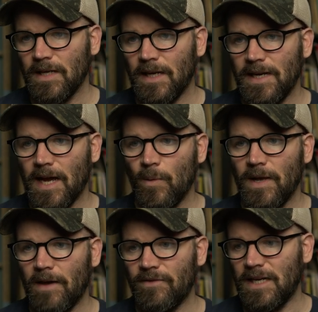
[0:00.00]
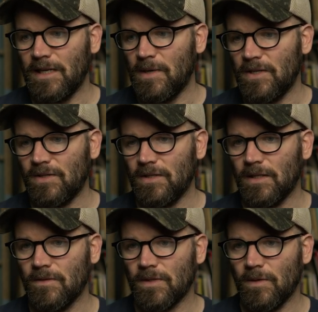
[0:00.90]
And now we have an animation
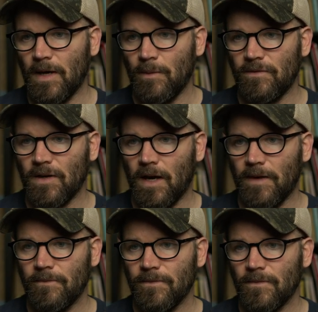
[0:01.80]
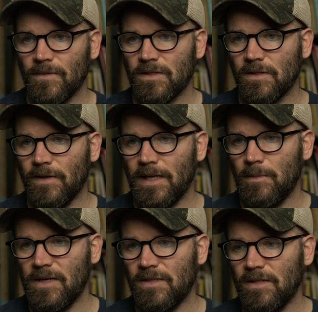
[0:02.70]
here. So now we've got this little
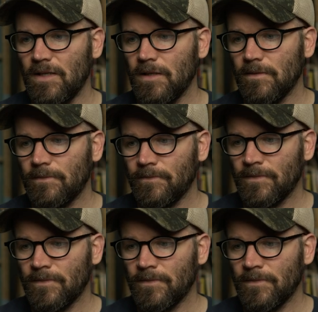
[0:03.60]
animation here.